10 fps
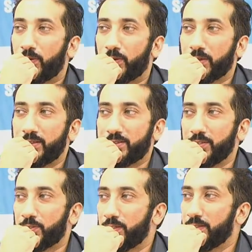
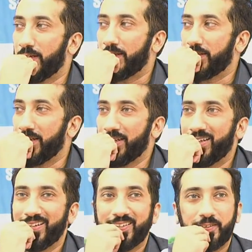organization, and they
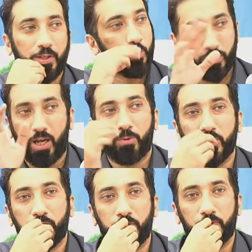do
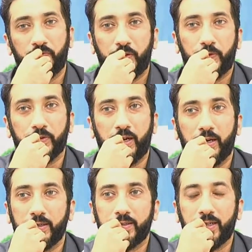da'wah too of their own
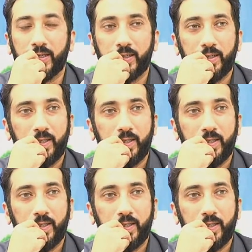kind. Yeah,